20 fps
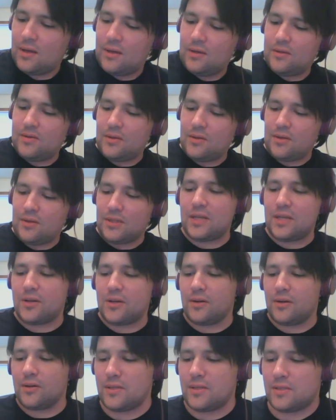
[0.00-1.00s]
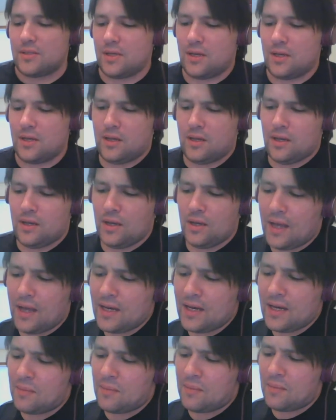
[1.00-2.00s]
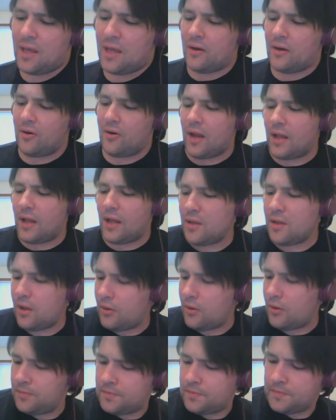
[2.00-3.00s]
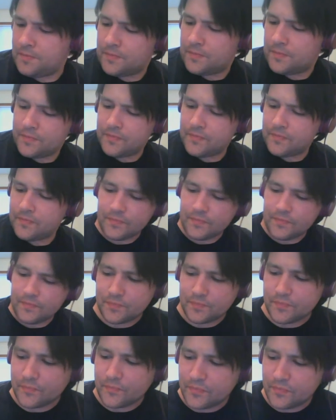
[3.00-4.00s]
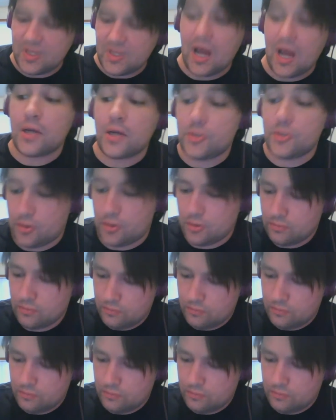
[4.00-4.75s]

the leader is a guy named Edgar Elio, Dr.